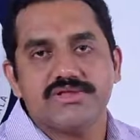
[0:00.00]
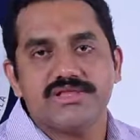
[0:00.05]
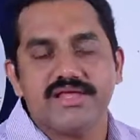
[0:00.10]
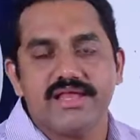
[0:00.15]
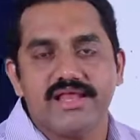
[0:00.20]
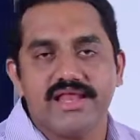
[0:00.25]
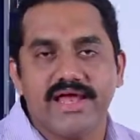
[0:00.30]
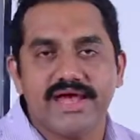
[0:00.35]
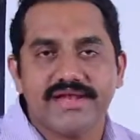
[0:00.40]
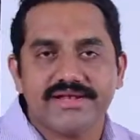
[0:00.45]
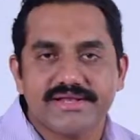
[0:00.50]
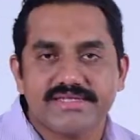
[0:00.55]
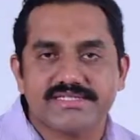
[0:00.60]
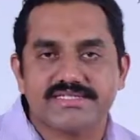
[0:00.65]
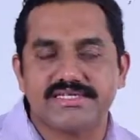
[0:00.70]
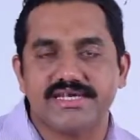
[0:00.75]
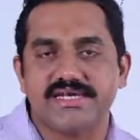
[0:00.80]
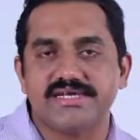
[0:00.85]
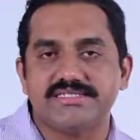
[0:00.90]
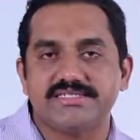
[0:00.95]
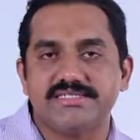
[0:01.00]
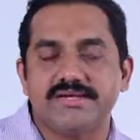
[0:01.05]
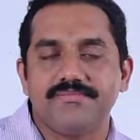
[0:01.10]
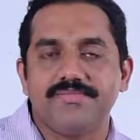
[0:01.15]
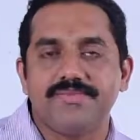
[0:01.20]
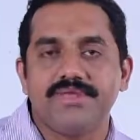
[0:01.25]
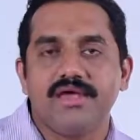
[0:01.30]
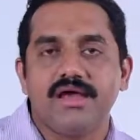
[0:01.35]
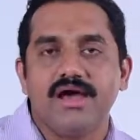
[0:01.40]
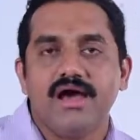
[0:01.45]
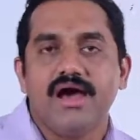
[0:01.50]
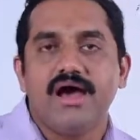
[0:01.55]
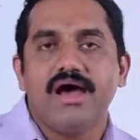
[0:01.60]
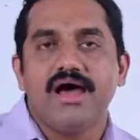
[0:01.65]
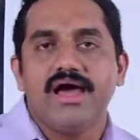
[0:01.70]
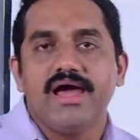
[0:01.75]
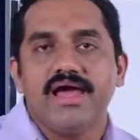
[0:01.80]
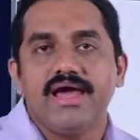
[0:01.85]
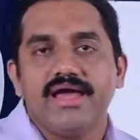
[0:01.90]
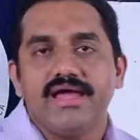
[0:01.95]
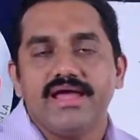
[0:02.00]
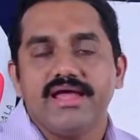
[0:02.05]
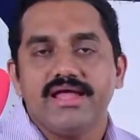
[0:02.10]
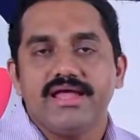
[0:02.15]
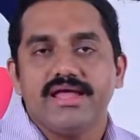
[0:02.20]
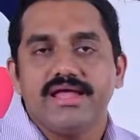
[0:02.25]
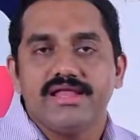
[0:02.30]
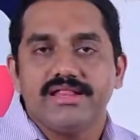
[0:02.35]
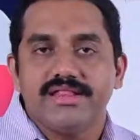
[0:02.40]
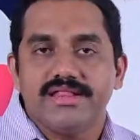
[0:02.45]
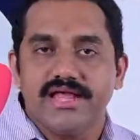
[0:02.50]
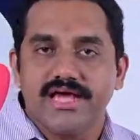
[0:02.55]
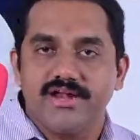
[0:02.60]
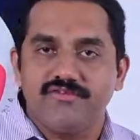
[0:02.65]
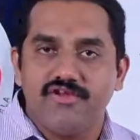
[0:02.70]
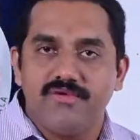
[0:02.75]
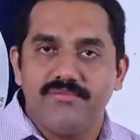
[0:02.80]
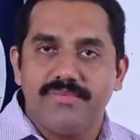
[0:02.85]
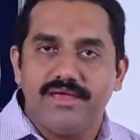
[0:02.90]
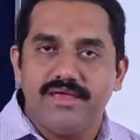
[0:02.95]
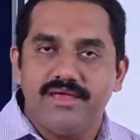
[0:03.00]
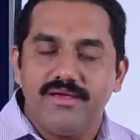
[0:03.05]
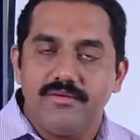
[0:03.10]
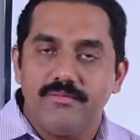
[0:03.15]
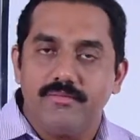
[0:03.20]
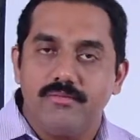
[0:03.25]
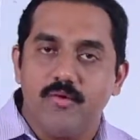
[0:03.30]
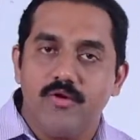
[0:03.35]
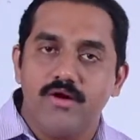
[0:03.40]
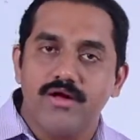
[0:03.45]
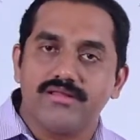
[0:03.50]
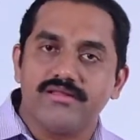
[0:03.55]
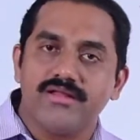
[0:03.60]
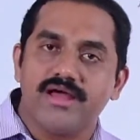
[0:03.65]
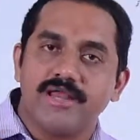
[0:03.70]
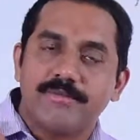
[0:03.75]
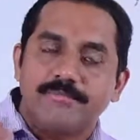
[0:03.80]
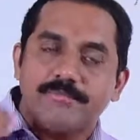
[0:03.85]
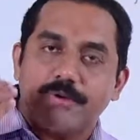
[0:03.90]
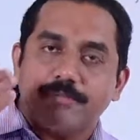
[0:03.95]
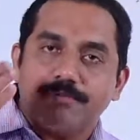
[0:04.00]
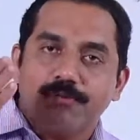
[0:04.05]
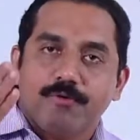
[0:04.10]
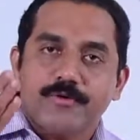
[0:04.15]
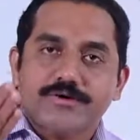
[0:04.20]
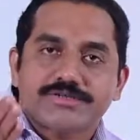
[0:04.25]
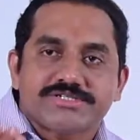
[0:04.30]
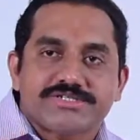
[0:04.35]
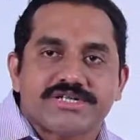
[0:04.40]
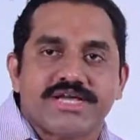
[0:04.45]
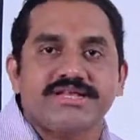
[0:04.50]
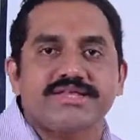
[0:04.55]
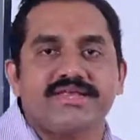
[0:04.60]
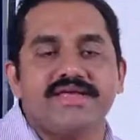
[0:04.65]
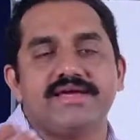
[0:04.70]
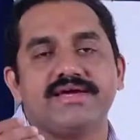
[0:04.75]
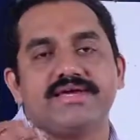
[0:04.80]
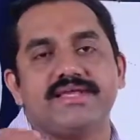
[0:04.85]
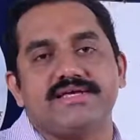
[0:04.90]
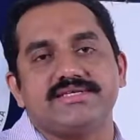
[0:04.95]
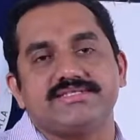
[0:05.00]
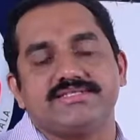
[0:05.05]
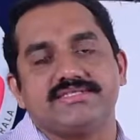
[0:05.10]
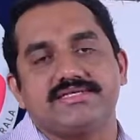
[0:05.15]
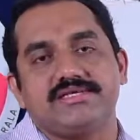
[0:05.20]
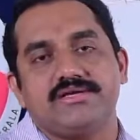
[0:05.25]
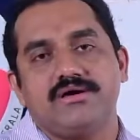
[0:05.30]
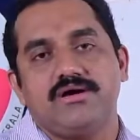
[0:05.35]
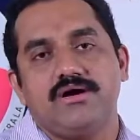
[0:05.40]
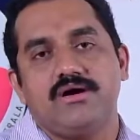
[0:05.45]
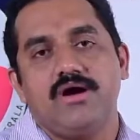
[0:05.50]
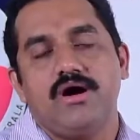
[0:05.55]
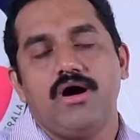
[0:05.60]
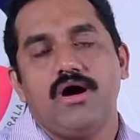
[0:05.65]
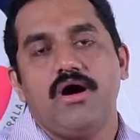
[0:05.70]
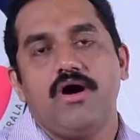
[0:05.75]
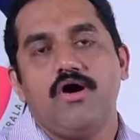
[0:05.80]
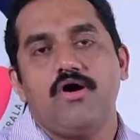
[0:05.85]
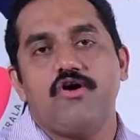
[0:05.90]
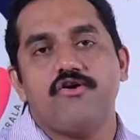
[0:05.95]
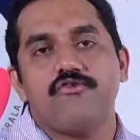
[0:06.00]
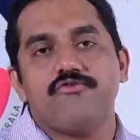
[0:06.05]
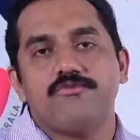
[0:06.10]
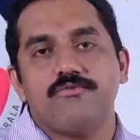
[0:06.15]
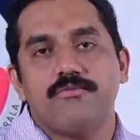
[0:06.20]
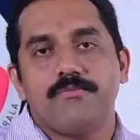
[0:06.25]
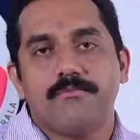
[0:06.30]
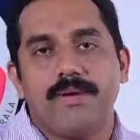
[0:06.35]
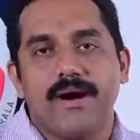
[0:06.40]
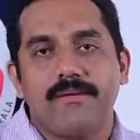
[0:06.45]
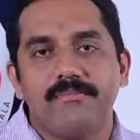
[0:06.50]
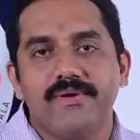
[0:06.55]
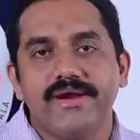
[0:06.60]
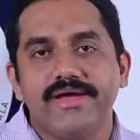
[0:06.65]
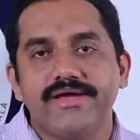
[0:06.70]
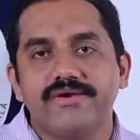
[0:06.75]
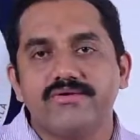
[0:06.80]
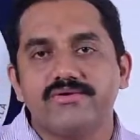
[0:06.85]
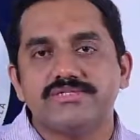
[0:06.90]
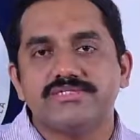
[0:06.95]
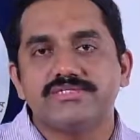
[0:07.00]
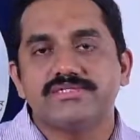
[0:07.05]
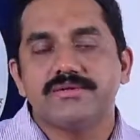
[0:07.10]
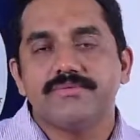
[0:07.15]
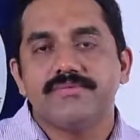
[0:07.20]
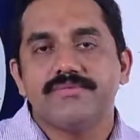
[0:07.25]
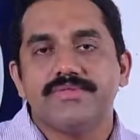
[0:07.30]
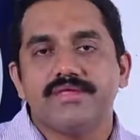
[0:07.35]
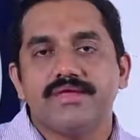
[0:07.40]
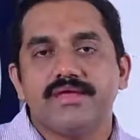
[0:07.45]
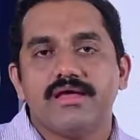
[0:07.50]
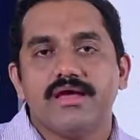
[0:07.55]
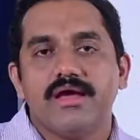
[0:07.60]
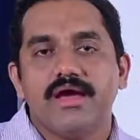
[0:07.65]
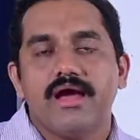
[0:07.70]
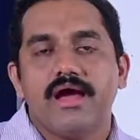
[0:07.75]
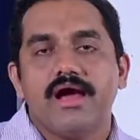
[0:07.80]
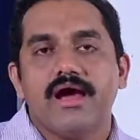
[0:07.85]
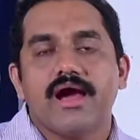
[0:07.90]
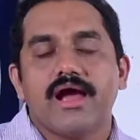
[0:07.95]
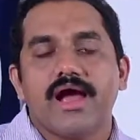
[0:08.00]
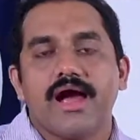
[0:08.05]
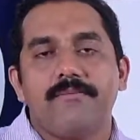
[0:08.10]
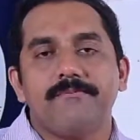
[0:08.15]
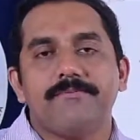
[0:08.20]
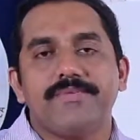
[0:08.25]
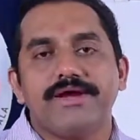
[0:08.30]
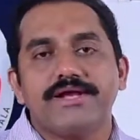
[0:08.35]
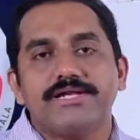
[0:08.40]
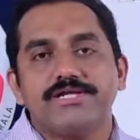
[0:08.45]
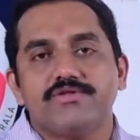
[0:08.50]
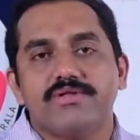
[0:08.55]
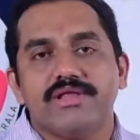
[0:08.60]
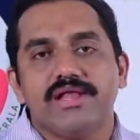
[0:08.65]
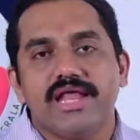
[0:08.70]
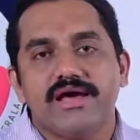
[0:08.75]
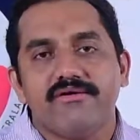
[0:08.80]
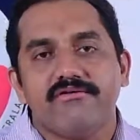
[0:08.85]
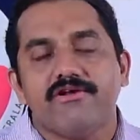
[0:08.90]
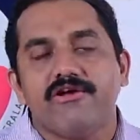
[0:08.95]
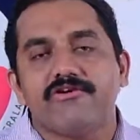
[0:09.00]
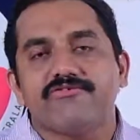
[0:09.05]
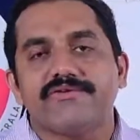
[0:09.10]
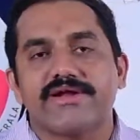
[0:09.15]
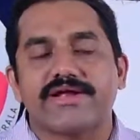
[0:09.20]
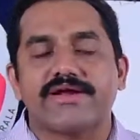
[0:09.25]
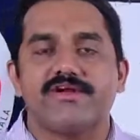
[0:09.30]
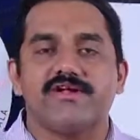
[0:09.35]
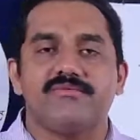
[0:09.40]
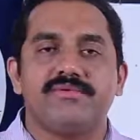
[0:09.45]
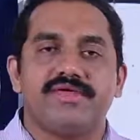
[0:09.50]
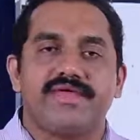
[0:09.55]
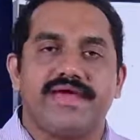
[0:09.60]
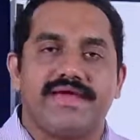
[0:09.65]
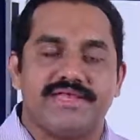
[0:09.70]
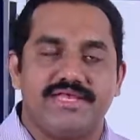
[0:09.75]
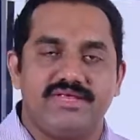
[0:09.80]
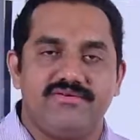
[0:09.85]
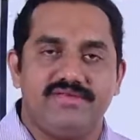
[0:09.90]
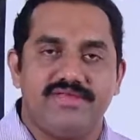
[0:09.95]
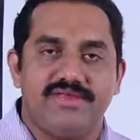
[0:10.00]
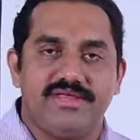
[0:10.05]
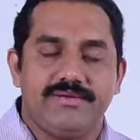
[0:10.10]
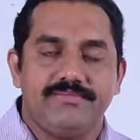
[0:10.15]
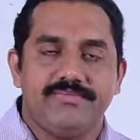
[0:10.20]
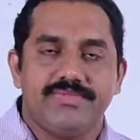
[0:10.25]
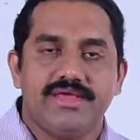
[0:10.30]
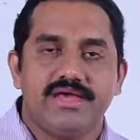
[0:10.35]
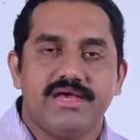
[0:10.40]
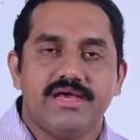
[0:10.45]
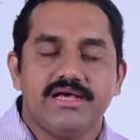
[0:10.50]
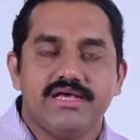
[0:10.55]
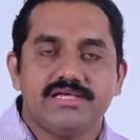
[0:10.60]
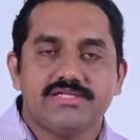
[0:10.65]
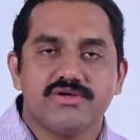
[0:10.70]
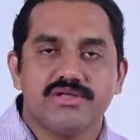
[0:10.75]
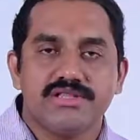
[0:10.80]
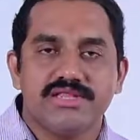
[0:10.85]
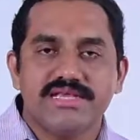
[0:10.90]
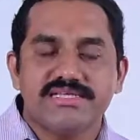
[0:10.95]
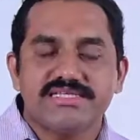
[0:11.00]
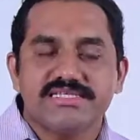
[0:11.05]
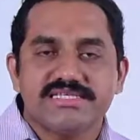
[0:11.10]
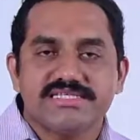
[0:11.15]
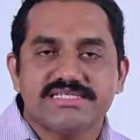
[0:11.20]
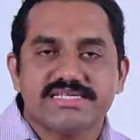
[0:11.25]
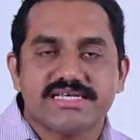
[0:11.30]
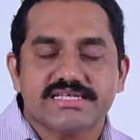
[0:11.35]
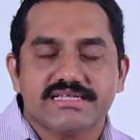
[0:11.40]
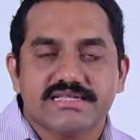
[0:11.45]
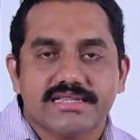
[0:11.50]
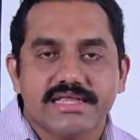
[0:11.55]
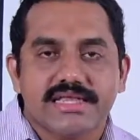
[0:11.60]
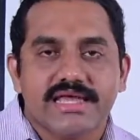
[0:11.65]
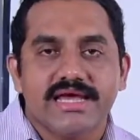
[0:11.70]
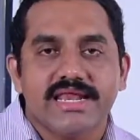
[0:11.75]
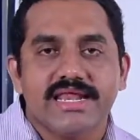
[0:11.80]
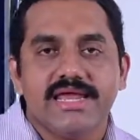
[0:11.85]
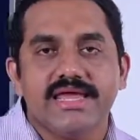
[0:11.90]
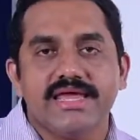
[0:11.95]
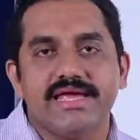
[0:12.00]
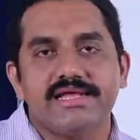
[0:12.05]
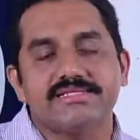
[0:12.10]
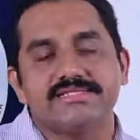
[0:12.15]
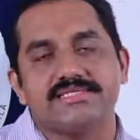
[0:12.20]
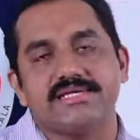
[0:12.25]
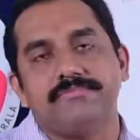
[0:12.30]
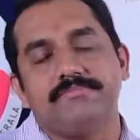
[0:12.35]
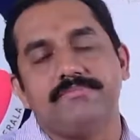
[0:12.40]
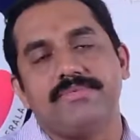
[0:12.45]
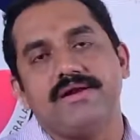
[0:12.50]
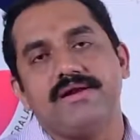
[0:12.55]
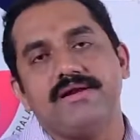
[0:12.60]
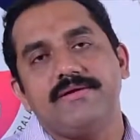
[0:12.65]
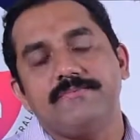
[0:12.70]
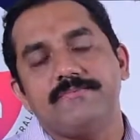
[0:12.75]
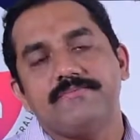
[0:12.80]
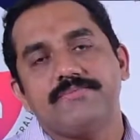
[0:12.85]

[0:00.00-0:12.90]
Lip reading: in the later stage, there will be more than proportionate increase of public goods compared to the level of economic activity. So this is the theory in symbol,